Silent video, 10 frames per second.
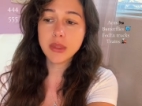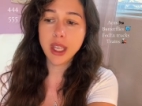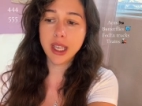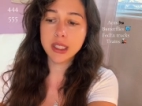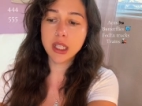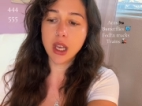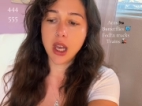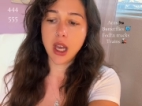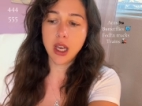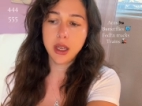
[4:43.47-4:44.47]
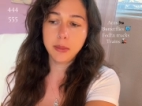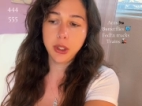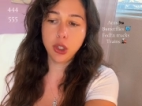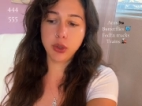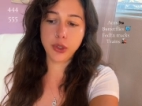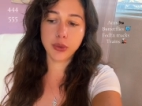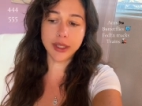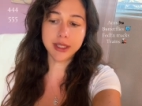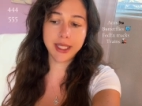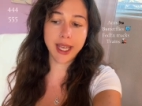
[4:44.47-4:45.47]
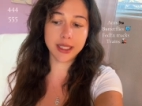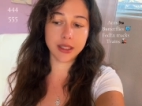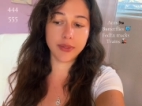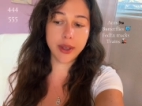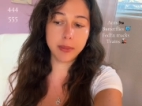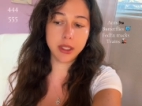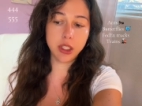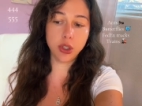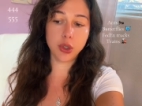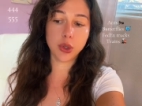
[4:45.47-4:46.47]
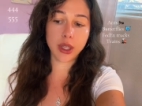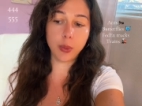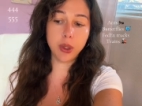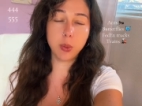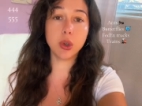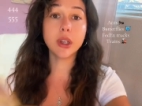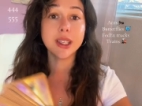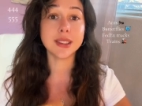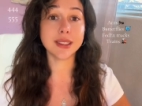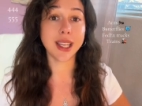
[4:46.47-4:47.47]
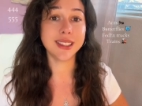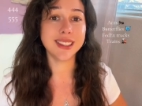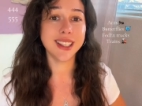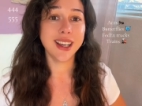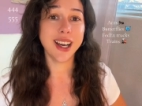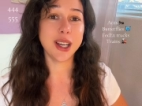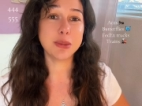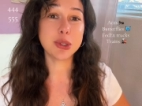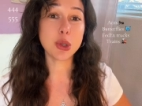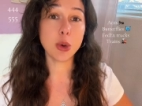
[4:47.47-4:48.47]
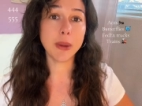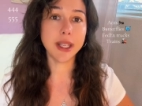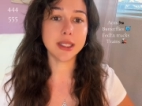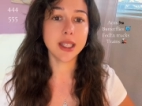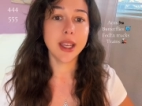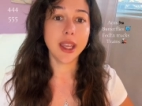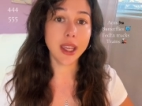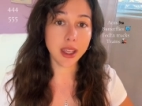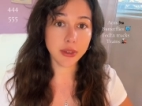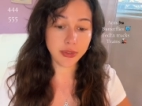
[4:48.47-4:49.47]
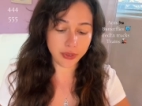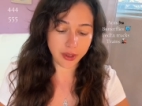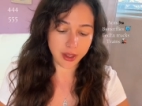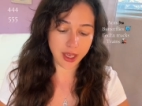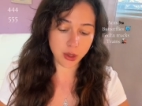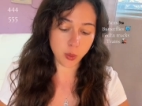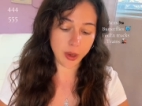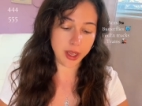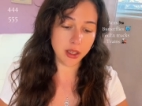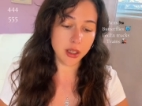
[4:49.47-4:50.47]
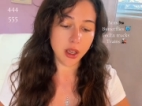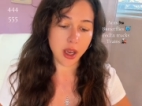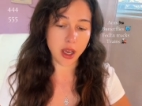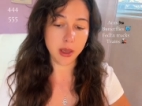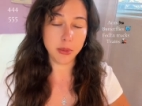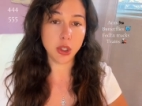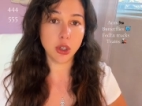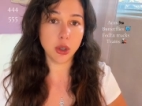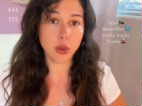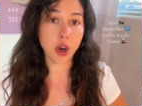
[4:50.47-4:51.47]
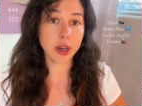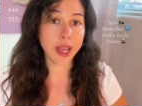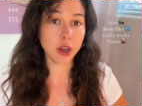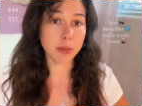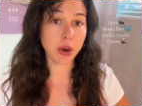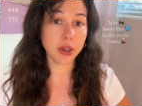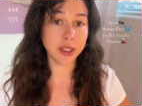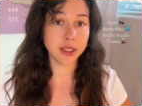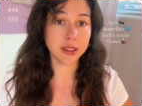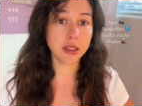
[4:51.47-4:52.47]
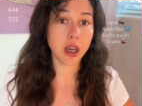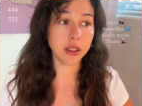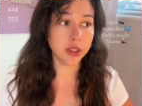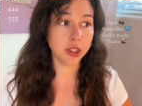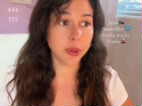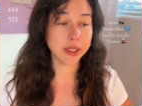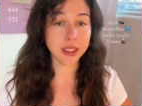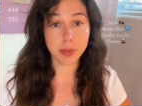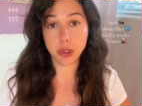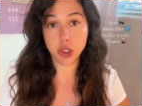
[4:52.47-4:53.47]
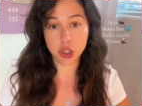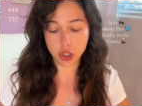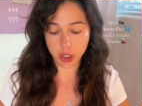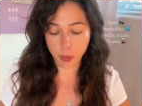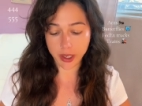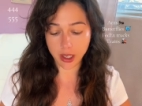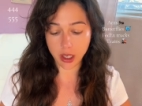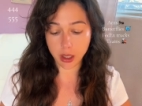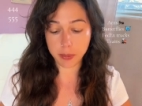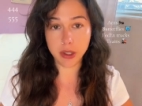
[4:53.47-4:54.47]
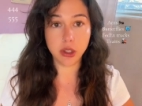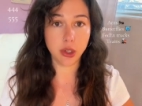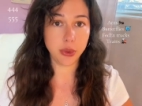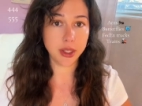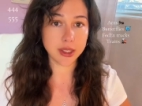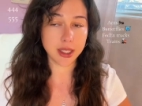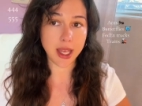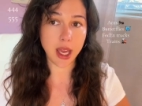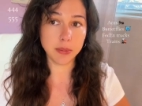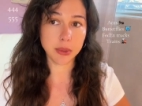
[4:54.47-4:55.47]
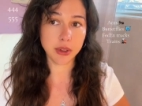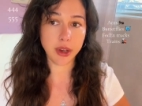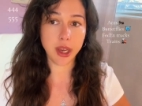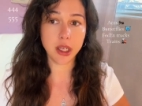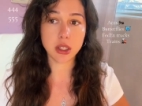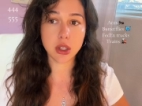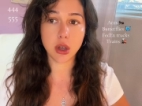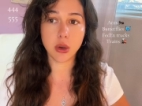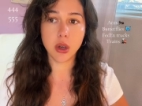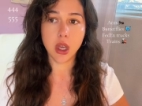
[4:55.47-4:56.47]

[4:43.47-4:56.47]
And, if you resonate as the feminine, you know that we will get sent soulmates if and when, you know, our counterpart is not, you know, accepting the journey, waking up, and, you know, things like that. All right. So